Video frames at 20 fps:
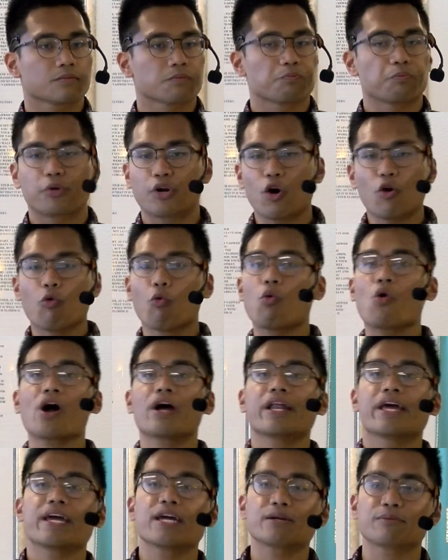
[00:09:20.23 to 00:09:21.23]
We don't
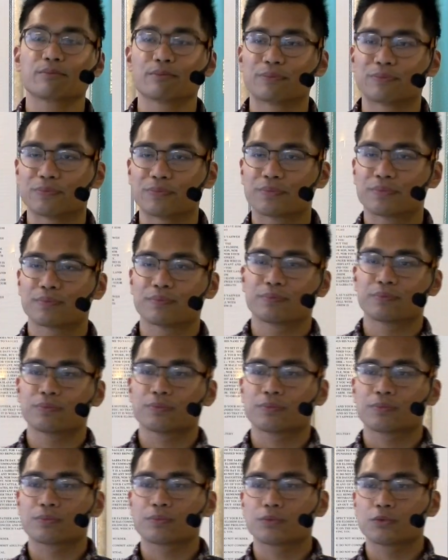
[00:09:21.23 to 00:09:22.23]
want Him
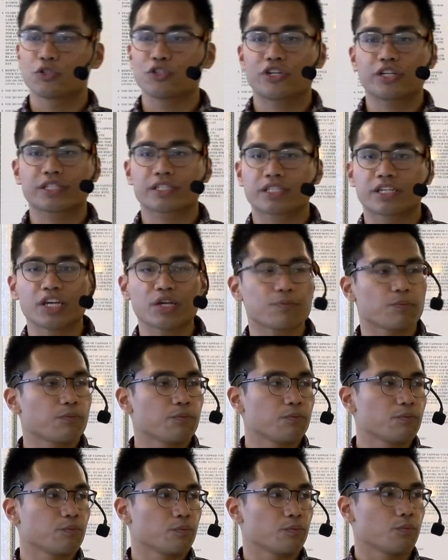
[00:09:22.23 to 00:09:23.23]
to just keep
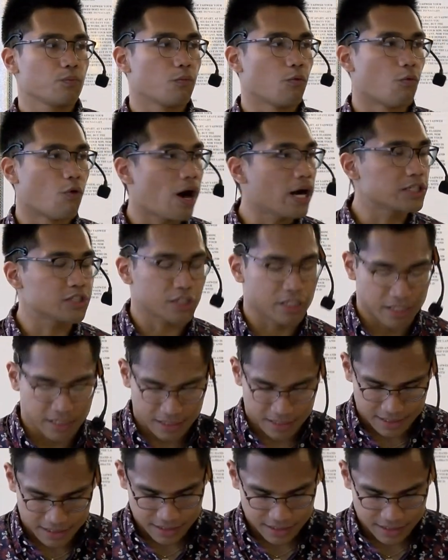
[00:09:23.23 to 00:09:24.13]
watching.